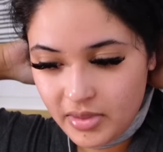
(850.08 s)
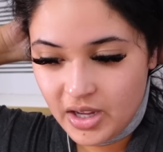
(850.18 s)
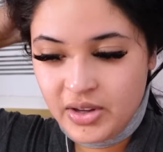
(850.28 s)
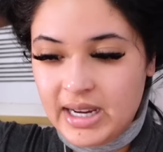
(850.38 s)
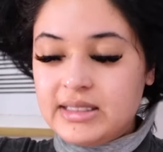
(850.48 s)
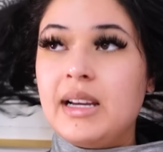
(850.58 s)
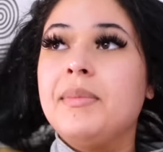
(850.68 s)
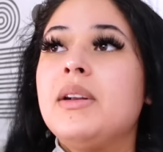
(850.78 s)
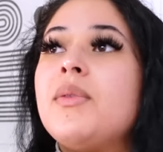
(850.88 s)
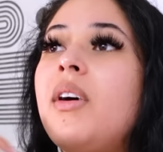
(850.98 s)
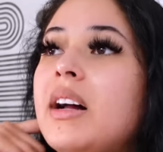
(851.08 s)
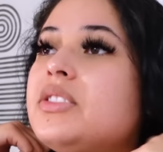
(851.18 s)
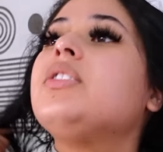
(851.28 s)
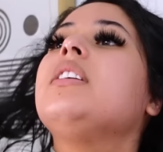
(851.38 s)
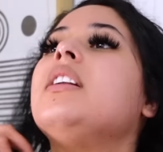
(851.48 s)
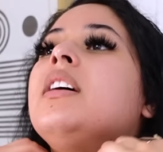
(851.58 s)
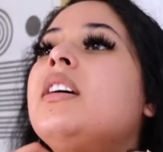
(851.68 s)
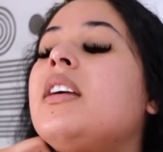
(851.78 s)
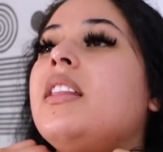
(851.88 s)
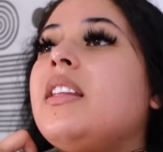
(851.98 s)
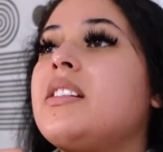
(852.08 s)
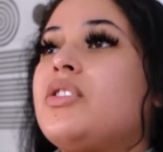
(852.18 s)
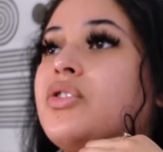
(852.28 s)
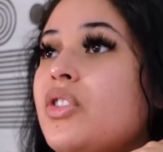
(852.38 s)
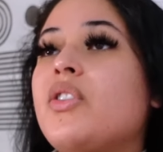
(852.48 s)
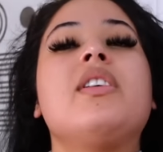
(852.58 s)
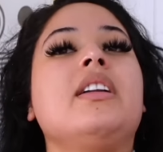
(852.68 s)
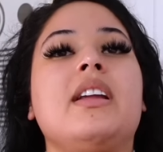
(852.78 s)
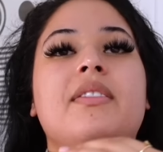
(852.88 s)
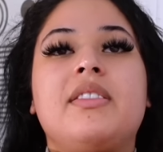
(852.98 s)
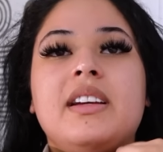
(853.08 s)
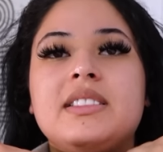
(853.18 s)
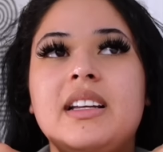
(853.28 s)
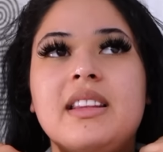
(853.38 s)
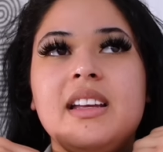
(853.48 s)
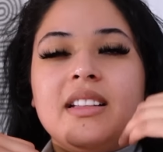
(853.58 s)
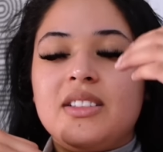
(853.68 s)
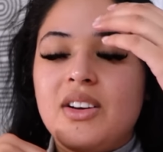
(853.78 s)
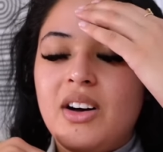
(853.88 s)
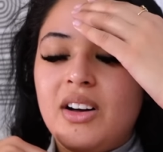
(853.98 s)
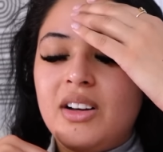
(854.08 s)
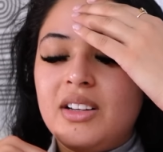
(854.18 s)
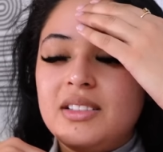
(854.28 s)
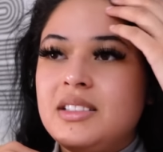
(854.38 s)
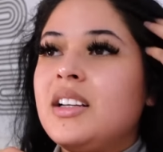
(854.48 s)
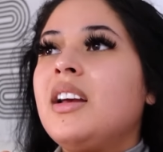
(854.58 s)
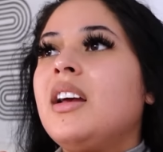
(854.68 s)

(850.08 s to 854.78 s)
you guys, I've been watching this show on Netflix. I think it's called